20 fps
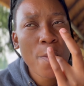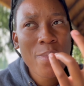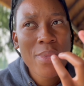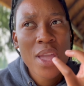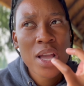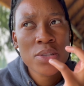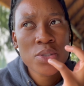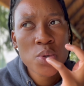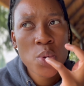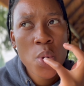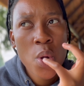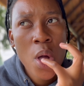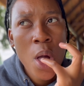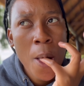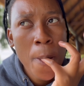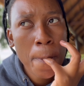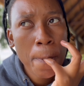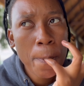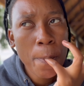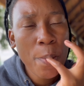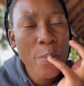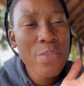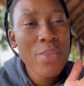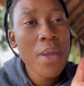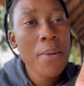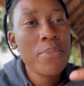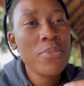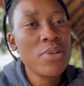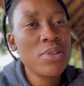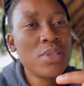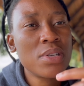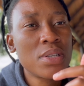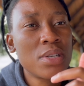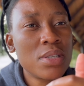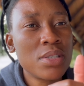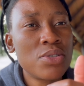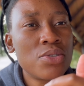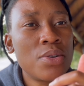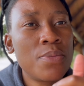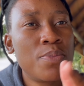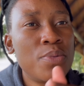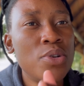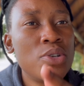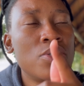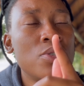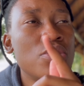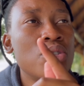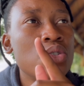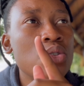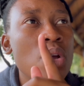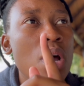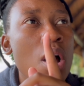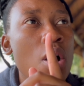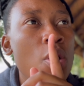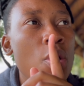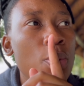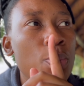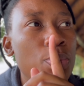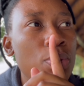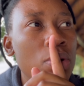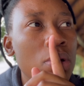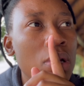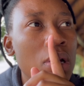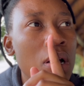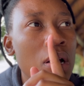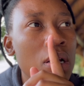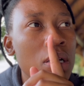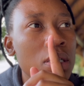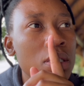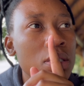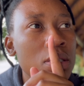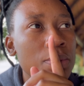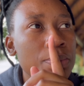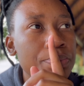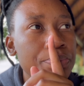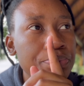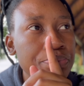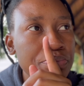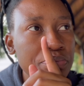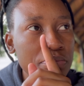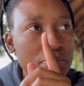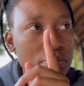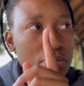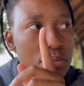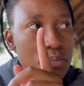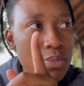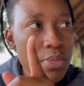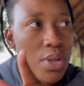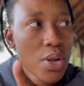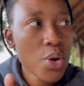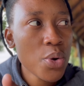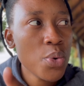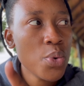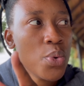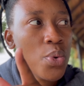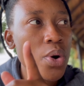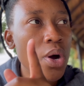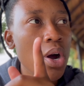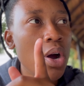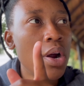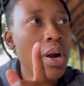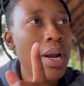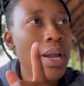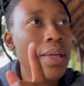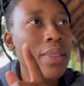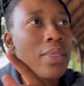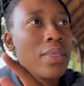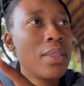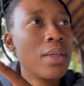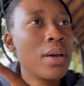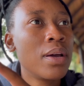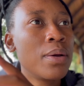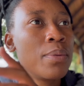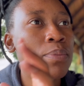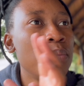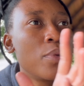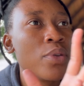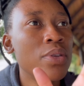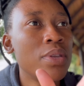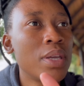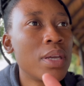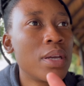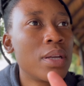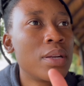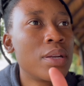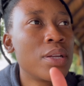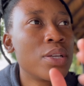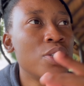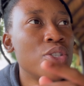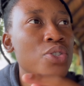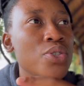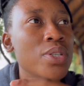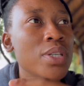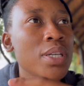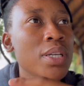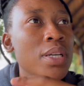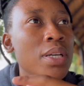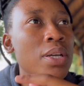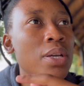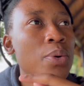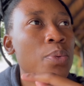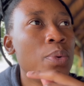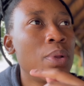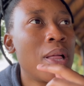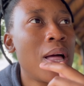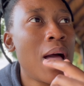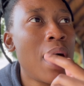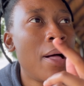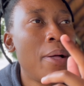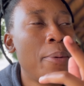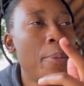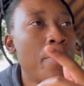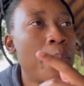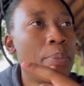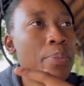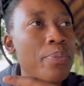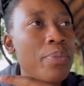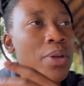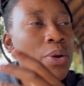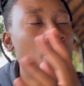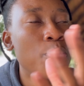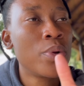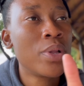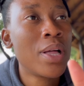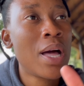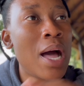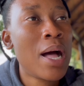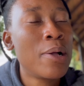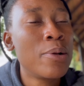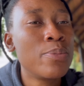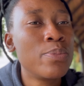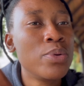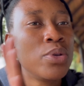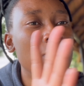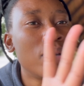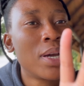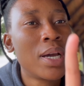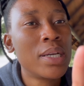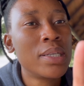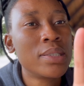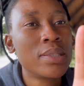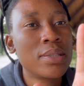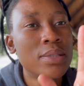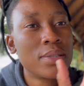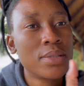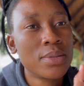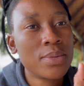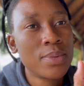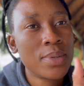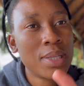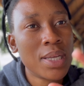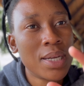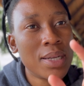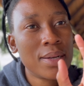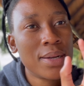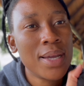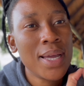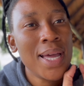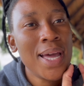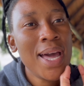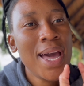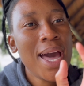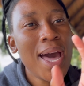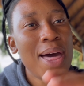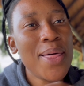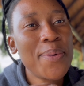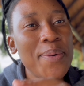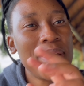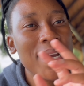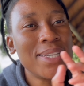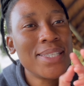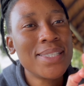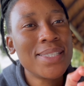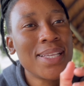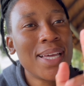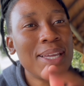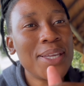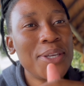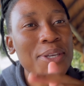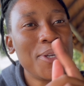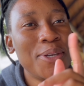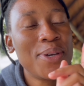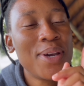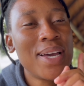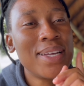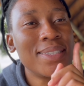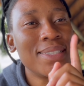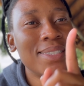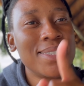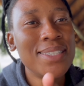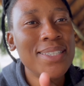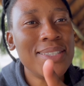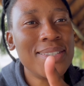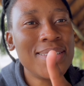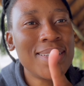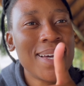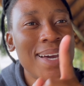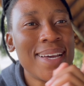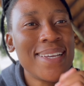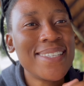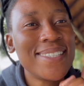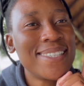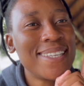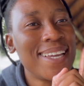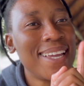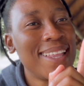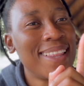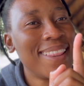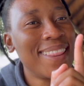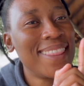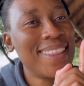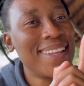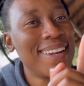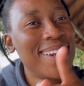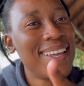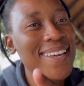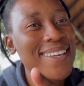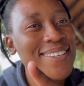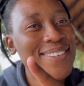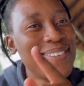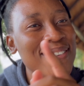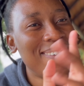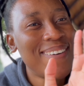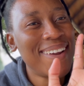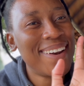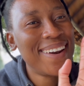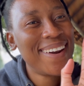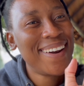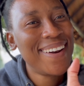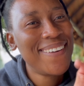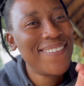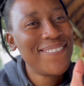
It's all music distribution, so I hope you guys who are in the music industry will help. It will help you guys for that. Otherwise, thank you and see you guys in the next one.